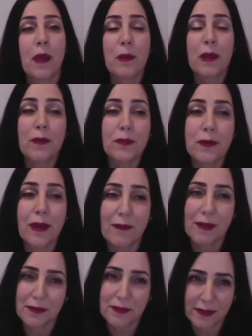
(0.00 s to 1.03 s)
And we also
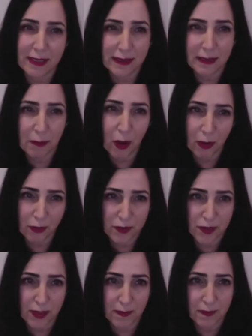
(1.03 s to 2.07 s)
have outstanding
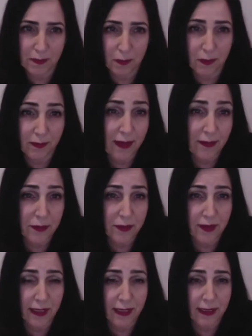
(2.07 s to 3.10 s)
partnerships with
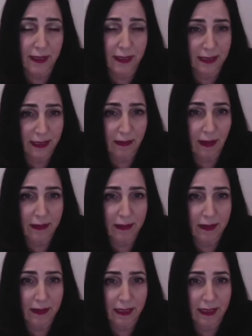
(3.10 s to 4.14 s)
AstraZeneca and
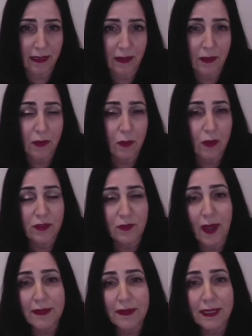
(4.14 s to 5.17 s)
Eli Lilly,
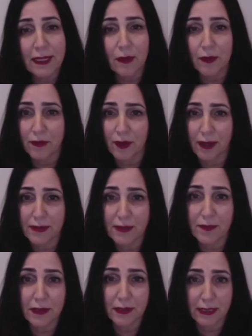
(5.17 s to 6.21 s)
which validate our
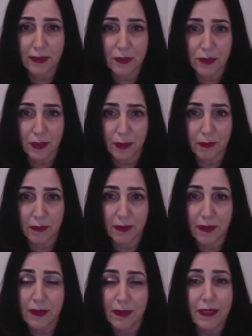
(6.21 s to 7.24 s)
scientific leadership,
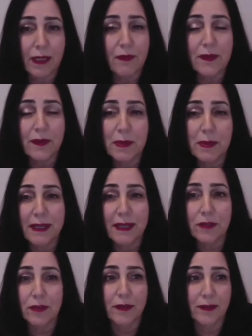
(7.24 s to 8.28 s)
give us the
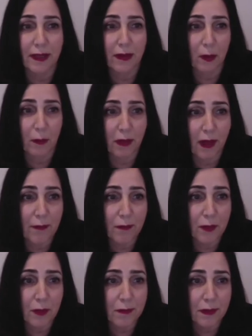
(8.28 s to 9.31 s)
potential to scale our
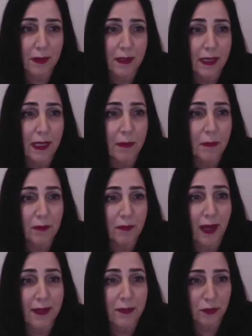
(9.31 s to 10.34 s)
platform, and
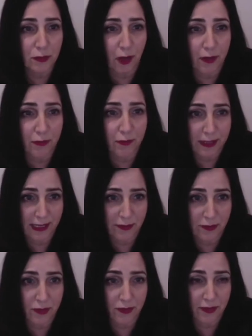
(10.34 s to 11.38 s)
provide strong
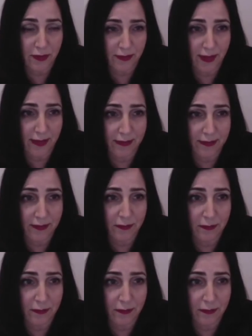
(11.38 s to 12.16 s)
financial success.